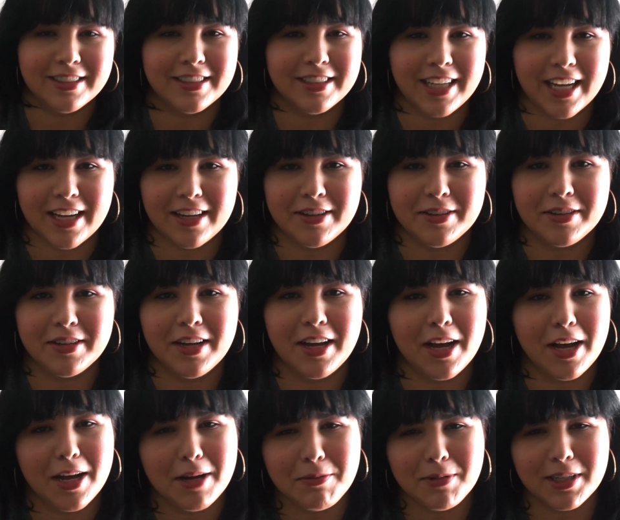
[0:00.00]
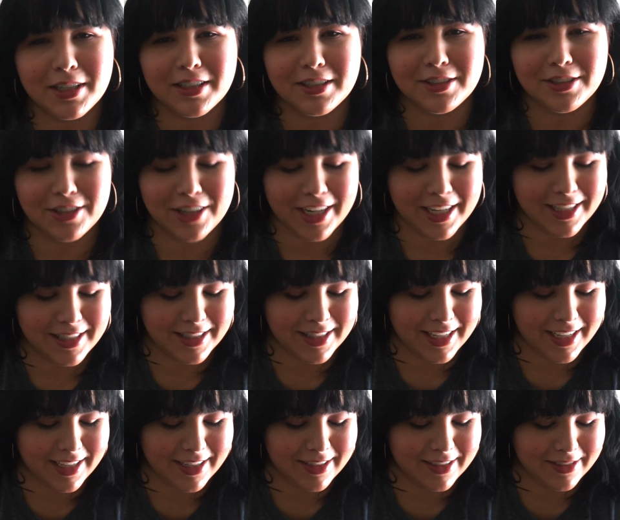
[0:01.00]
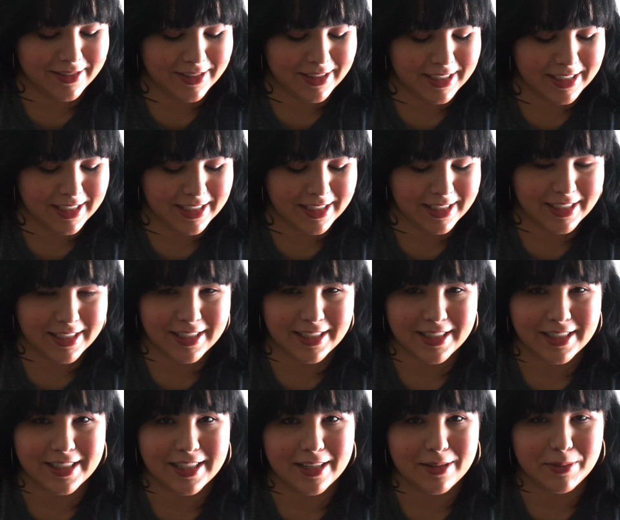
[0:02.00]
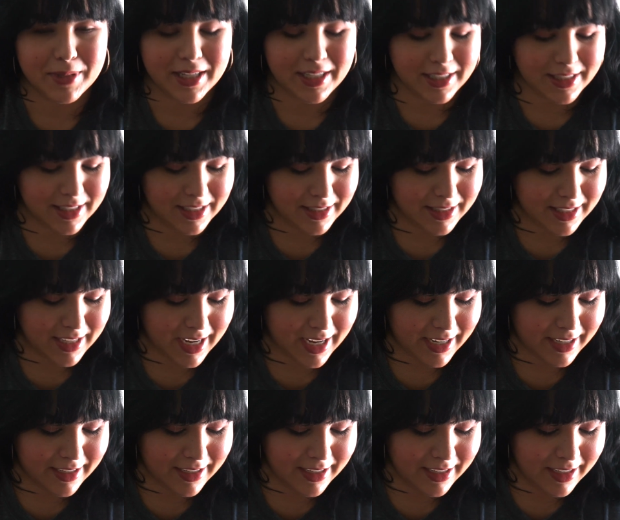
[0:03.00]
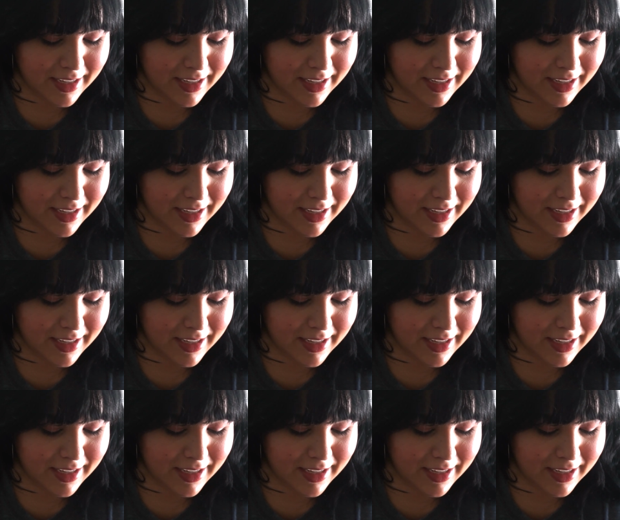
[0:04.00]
Yeah, I'm not gonna try and say it because I'm getting tongue-tied.